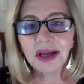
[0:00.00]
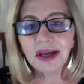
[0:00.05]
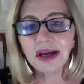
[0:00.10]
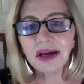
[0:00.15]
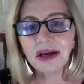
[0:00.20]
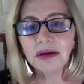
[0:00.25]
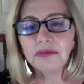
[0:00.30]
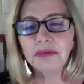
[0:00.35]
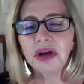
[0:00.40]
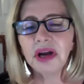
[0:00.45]

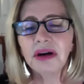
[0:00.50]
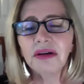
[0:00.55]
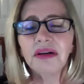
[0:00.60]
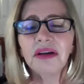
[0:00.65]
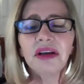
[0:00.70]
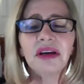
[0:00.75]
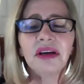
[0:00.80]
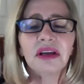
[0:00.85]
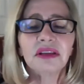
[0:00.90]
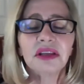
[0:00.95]
got
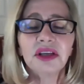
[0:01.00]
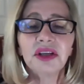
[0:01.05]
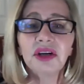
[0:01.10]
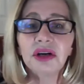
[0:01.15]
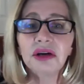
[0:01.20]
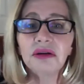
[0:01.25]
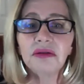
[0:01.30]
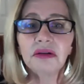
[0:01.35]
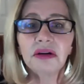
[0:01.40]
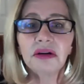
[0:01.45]
married, you
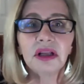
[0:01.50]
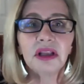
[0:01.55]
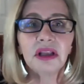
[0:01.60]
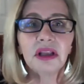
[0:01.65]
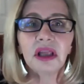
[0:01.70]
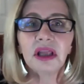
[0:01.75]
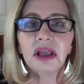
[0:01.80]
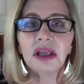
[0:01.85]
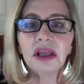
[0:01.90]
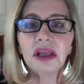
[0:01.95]
know,
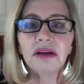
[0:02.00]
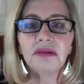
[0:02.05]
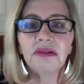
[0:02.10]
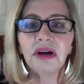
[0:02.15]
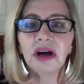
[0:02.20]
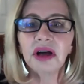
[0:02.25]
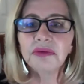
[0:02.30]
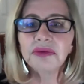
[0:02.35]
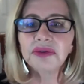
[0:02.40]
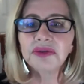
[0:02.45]

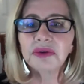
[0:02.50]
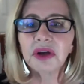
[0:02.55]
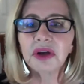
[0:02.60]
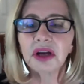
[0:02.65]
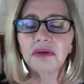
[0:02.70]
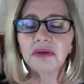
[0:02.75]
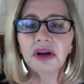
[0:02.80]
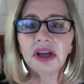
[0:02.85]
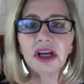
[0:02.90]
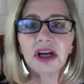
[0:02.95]
Ron was a
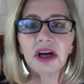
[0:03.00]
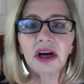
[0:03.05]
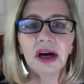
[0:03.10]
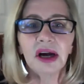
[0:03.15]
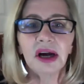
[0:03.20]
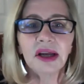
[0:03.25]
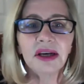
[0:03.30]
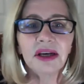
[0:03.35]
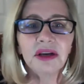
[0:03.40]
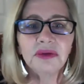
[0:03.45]
great
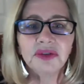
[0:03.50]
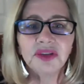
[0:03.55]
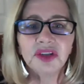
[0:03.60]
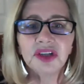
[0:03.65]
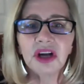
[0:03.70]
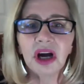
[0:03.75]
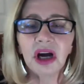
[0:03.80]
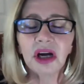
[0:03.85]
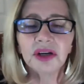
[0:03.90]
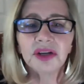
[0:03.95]
guy. He was a
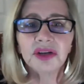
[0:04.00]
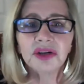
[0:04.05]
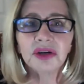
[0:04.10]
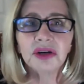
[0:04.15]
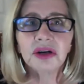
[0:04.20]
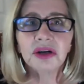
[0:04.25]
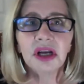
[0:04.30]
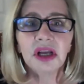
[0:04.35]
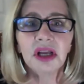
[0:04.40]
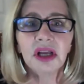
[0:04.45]

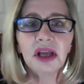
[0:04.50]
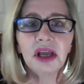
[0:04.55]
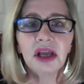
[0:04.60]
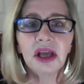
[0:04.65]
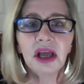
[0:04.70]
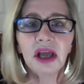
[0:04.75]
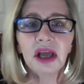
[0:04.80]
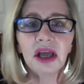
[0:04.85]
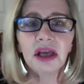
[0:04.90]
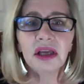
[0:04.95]
doctor
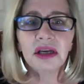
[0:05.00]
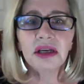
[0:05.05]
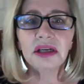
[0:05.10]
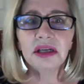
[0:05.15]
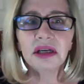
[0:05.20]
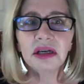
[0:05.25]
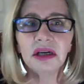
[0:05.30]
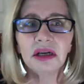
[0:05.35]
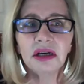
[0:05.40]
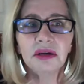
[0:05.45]
and
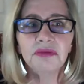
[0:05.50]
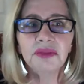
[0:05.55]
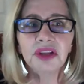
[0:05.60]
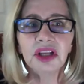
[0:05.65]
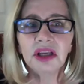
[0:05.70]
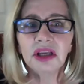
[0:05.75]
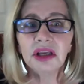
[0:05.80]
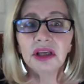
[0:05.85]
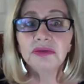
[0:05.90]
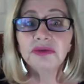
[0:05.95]

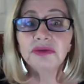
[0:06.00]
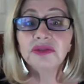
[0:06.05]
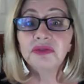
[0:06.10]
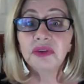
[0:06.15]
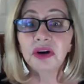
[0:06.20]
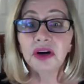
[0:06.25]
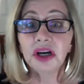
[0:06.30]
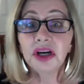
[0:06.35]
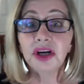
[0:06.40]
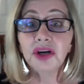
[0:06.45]
he was
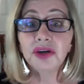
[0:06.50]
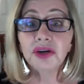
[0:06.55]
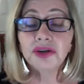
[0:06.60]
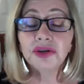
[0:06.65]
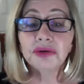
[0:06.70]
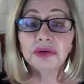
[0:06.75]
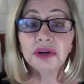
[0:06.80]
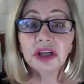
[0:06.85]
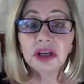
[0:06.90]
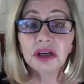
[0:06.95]
very
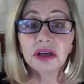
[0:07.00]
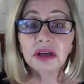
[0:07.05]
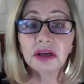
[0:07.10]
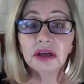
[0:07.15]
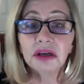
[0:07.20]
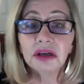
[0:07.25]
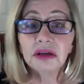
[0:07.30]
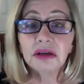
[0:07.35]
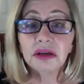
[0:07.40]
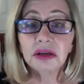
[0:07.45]
nurturing,
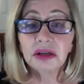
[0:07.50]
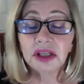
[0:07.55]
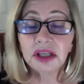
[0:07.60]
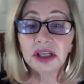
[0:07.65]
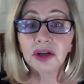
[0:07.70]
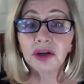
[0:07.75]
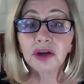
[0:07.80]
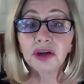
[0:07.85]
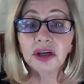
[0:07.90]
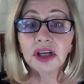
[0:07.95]

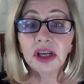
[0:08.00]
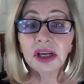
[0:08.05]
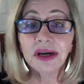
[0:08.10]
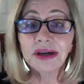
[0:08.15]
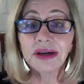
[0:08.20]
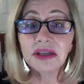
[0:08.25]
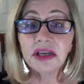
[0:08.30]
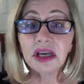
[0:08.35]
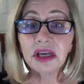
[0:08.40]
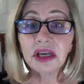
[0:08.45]
good
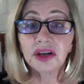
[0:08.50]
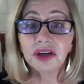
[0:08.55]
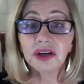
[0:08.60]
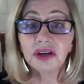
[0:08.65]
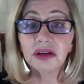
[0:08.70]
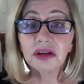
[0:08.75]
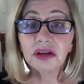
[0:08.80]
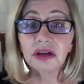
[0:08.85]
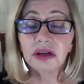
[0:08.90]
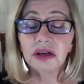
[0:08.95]

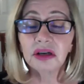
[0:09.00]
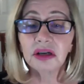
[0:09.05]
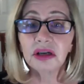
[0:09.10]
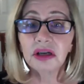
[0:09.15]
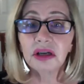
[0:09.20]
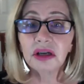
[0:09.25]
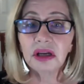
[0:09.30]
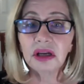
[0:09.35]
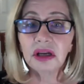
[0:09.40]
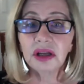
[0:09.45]
caretaker,
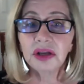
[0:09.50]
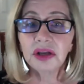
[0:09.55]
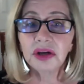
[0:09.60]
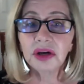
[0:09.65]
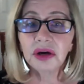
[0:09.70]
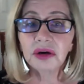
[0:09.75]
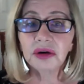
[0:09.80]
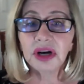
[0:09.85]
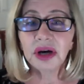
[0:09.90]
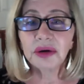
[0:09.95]
you
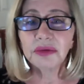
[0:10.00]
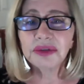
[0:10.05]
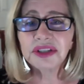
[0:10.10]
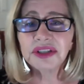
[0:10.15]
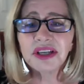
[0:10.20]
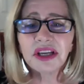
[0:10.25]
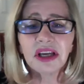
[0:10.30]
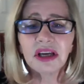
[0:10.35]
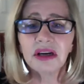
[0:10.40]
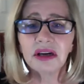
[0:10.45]
know, and I was
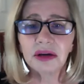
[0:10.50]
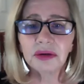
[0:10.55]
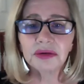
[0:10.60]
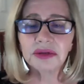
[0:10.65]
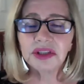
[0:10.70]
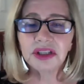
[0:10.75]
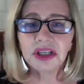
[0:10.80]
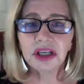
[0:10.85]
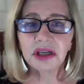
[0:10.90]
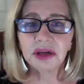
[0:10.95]
scared. I
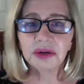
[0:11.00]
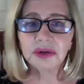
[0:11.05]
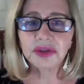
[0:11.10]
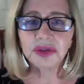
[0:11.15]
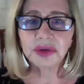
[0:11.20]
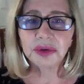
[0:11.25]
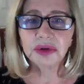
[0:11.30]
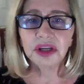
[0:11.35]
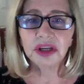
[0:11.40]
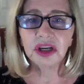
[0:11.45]
was
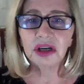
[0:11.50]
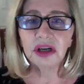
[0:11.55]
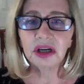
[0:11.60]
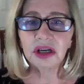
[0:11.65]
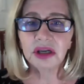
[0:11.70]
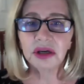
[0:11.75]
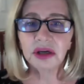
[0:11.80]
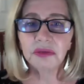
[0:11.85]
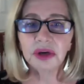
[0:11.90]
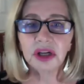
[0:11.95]
so young. I
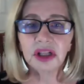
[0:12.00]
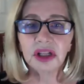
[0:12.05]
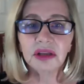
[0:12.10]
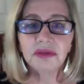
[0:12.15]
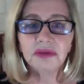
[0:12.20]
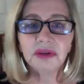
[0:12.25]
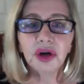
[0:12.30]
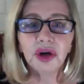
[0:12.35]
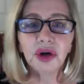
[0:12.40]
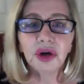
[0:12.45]
didn't want to live
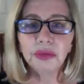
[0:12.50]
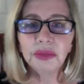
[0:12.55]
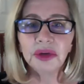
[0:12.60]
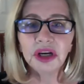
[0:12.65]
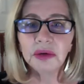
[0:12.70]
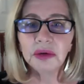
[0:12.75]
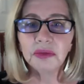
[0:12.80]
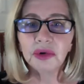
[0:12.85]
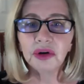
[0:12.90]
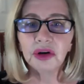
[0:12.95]
at home
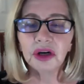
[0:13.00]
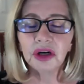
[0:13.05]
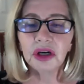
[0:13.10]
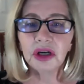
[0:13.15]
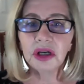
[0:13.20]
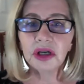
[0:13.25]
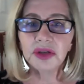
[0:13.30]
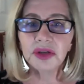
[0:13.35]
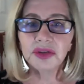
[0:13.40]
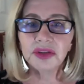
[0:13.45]
anymore.
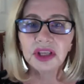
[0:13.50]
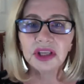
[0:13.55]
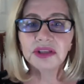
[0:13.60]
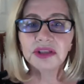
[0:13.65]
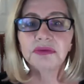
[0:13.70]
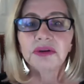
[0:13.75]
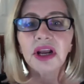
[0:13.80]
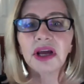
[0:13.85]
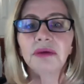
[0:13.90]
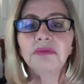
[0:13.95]
So that's
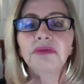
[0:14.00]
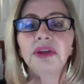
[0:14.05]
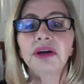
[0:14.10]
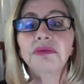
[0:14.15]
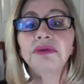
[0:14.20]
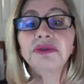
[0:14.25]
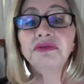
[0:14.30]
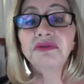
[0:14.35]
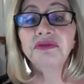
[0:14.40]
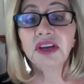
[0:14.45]
what happened. That
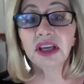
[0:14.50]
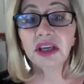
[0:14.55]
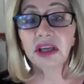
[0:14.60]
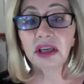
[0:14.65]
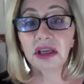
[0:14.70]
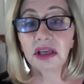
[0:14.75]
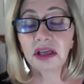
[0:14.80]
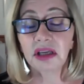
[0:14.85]
was Vicky.